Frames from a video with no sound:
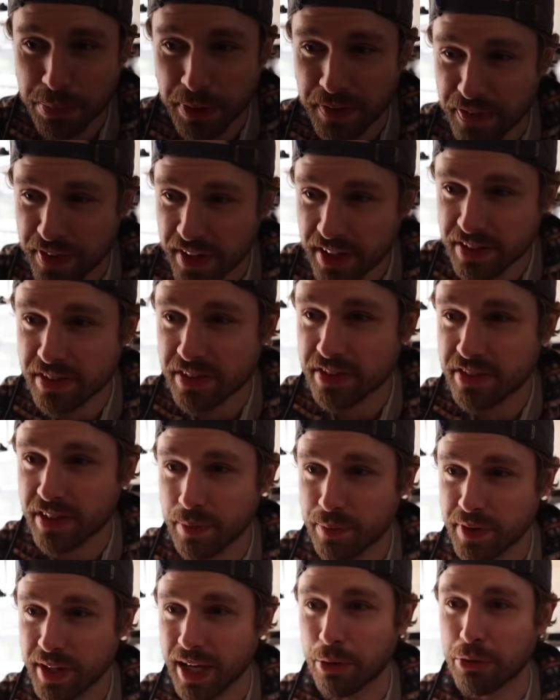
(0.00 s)
but this is
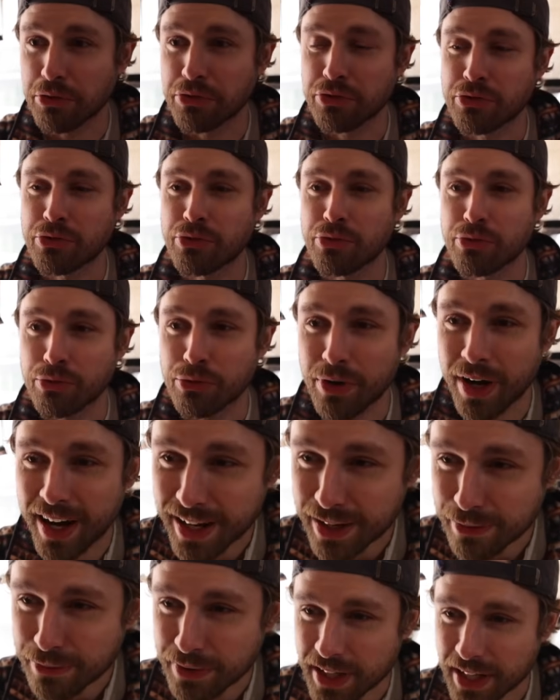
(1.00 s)
something I was
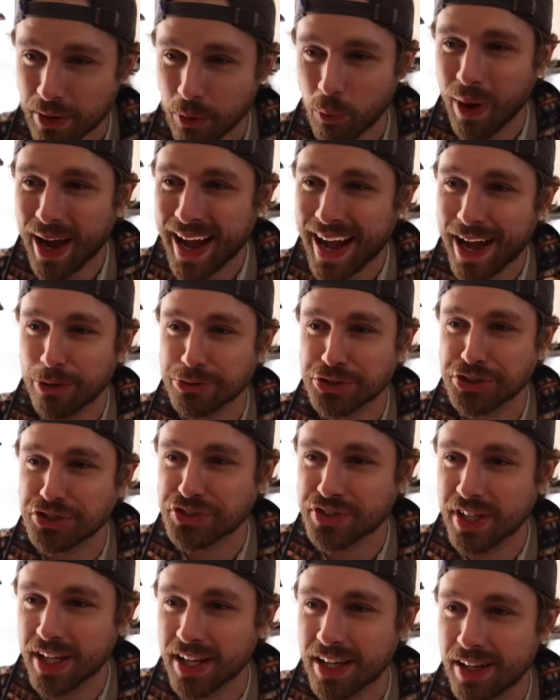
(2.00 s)
craving. Wow,
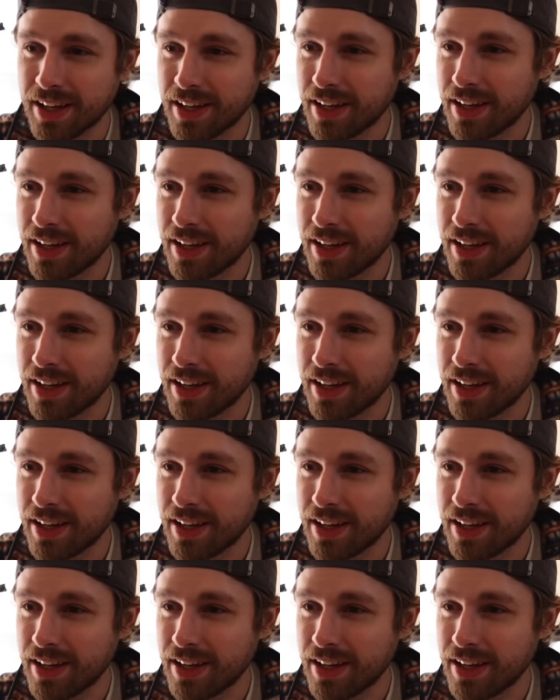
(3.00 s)
just the